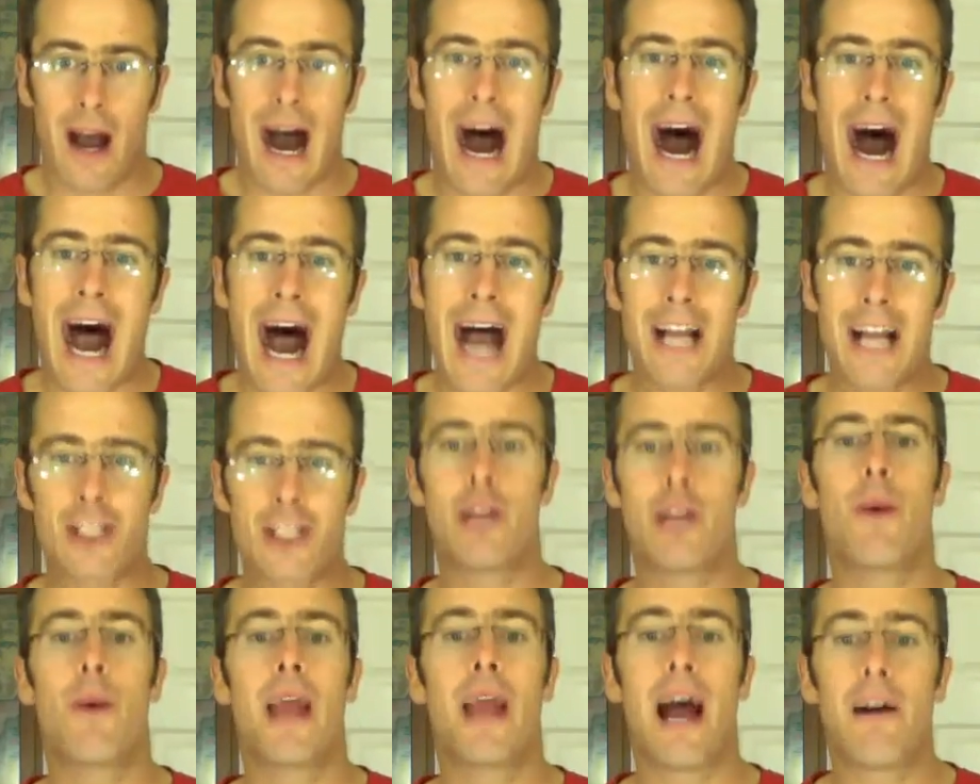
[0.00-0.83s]
actually
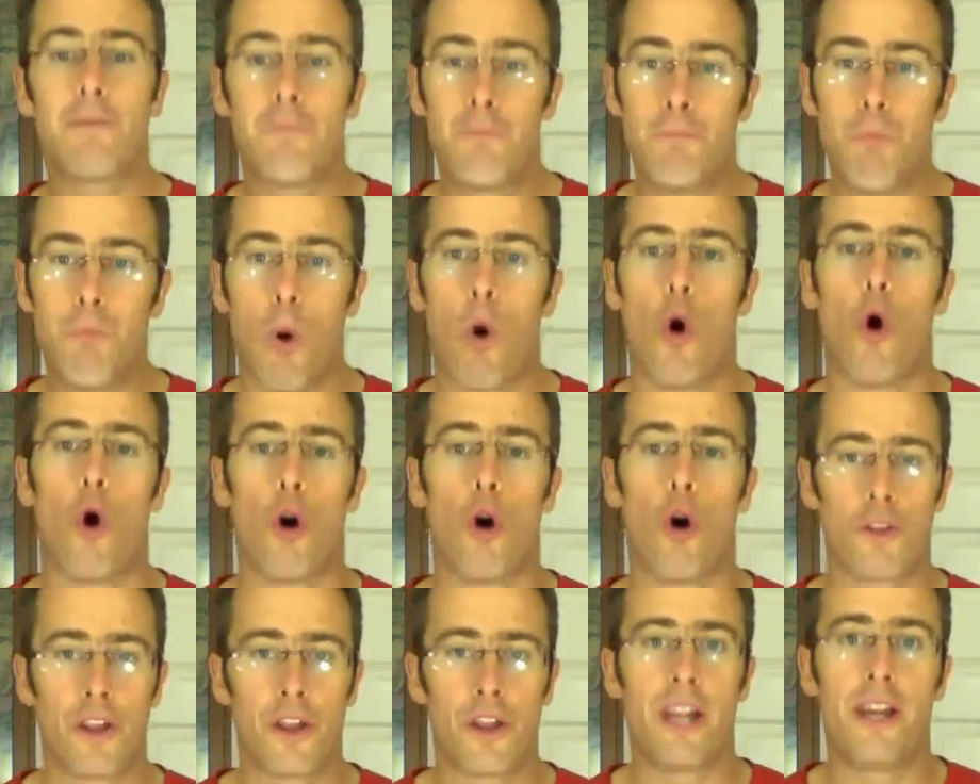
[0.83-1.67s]
we have more
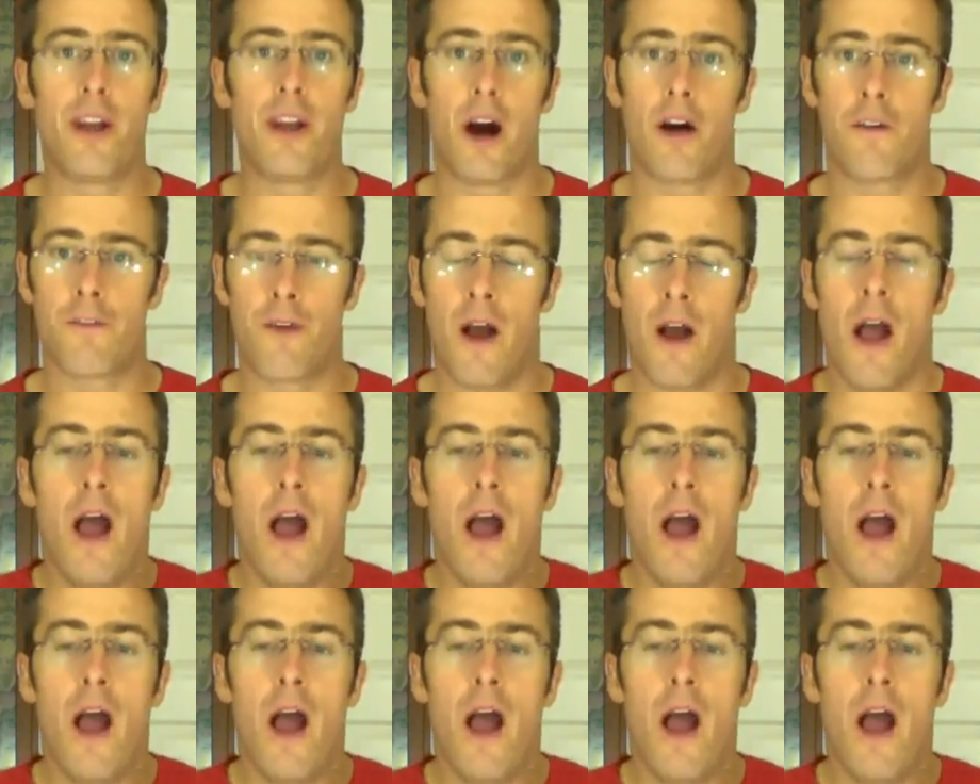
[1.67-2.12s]
than enough,